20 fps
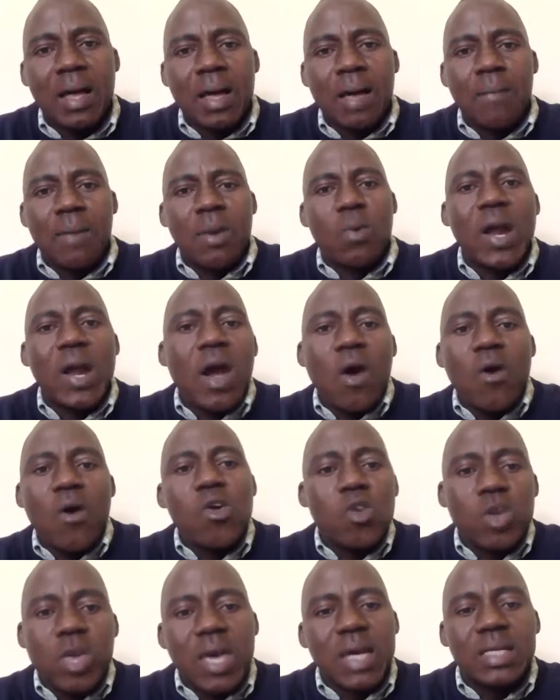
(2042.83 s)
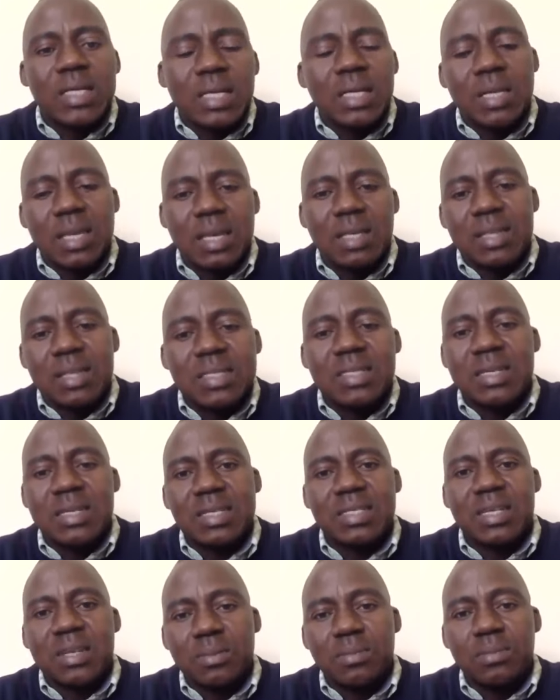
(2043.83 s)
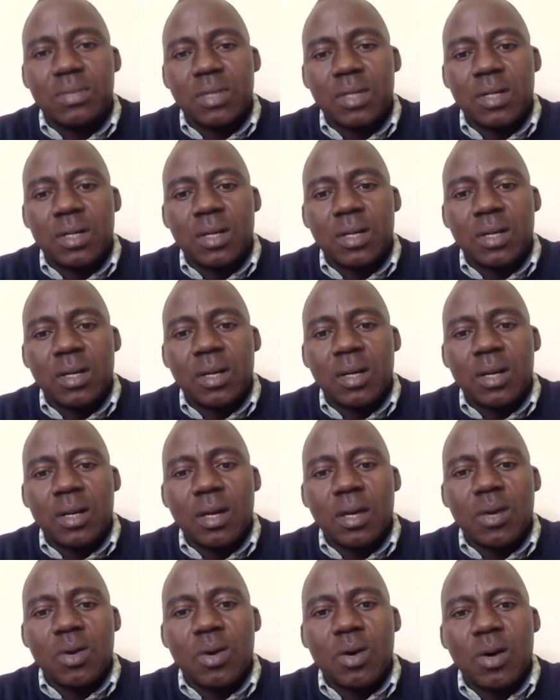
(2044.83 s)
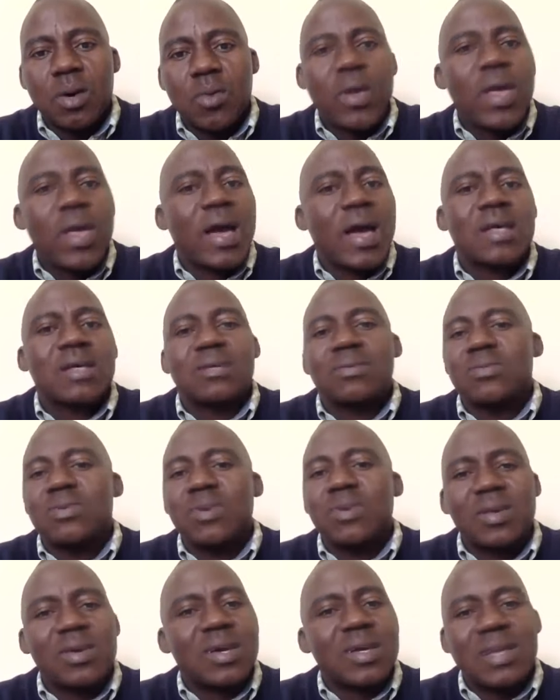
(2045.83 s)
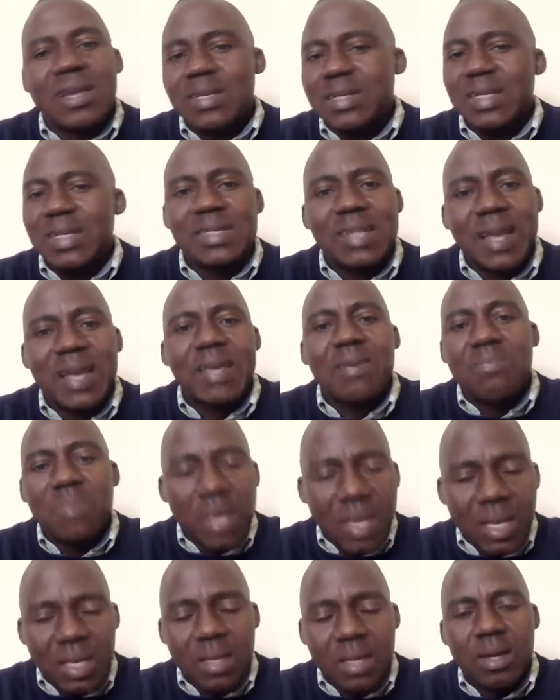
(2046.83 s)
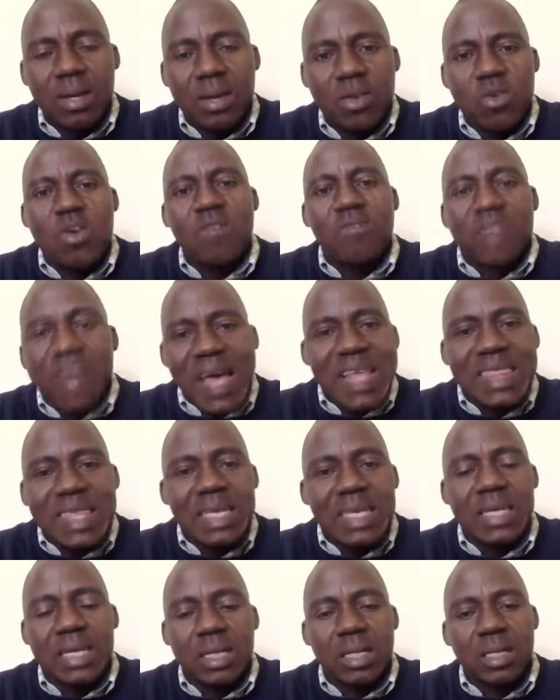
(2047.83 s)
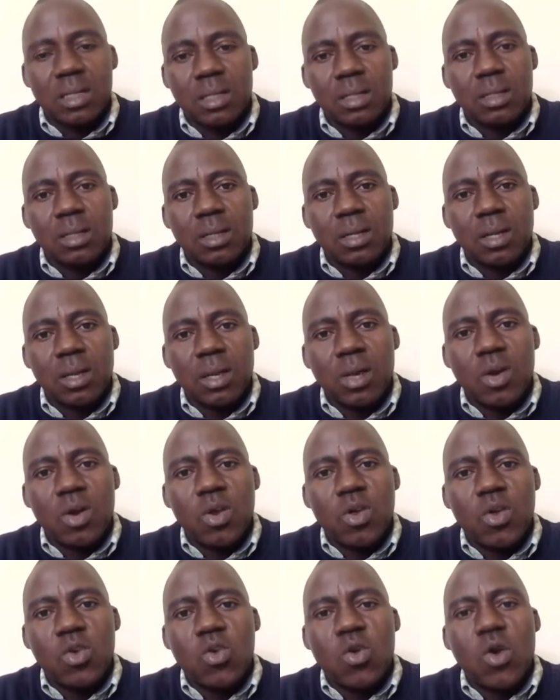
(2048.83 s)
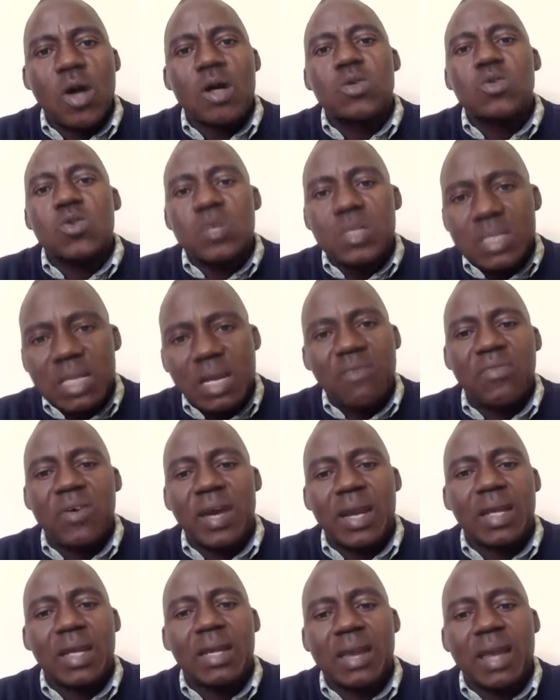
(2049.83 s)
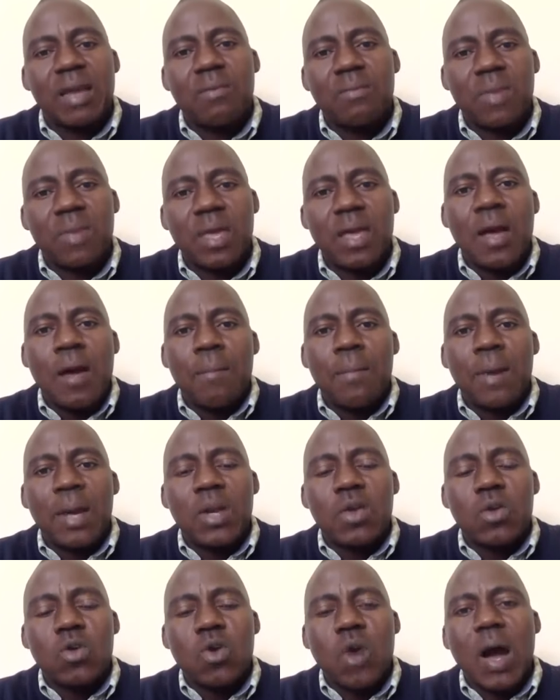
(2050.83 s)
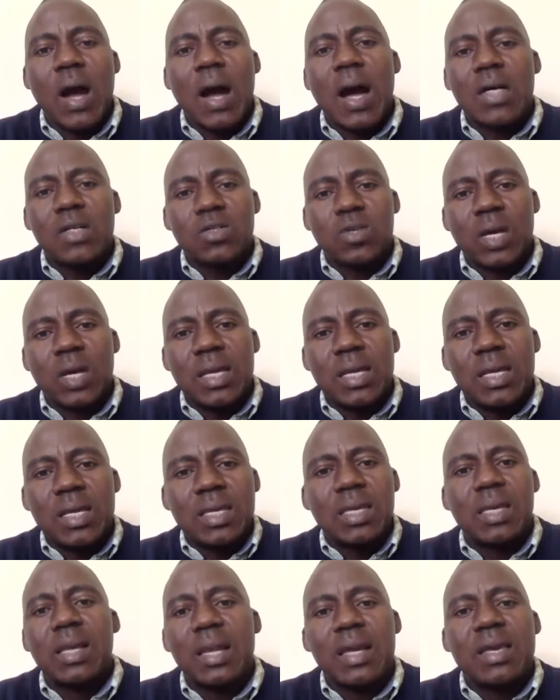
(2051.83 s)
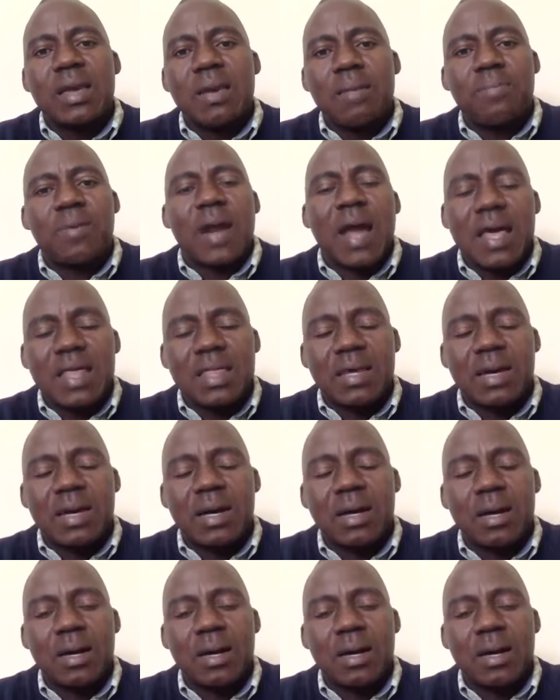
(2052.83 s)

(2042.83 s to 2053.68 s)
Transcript: But what are you getting in this regime? You're just like me. You have nothing. You are also suffering like me, but you are actually killing a brother